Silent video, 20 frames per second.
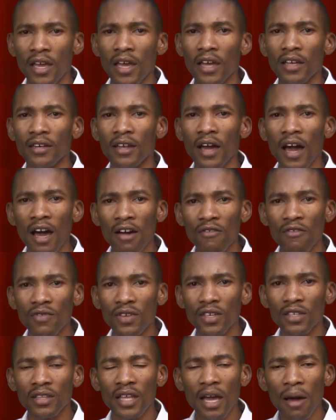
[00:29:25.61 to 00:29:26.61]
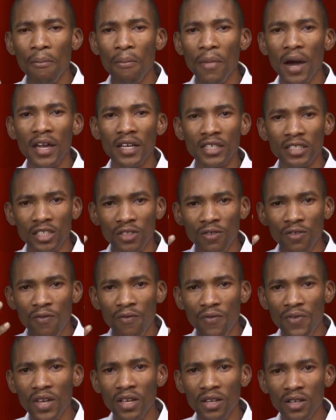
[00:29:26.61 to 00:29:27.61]
and having their minds
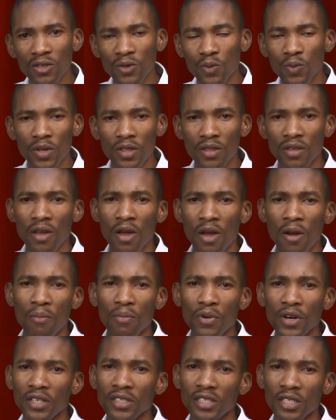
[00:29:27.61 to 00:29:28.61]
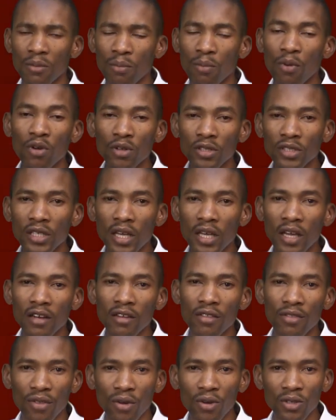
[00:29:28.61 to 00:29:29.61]
filled with principles
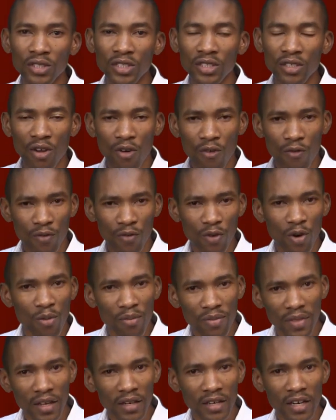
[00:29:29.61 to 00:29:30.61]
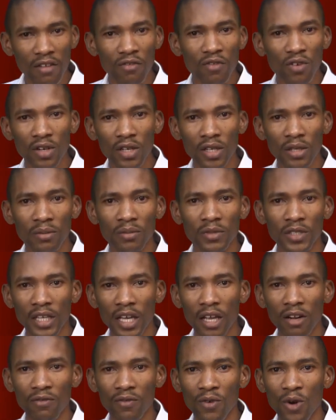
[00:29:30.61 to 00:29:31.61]
and thoughts from the devil
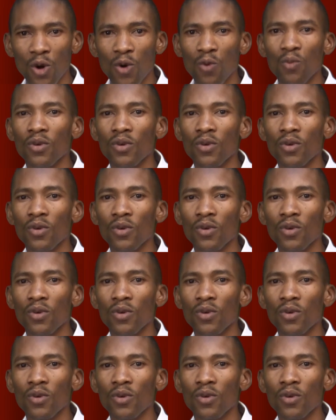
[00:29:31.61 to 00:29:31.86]
himself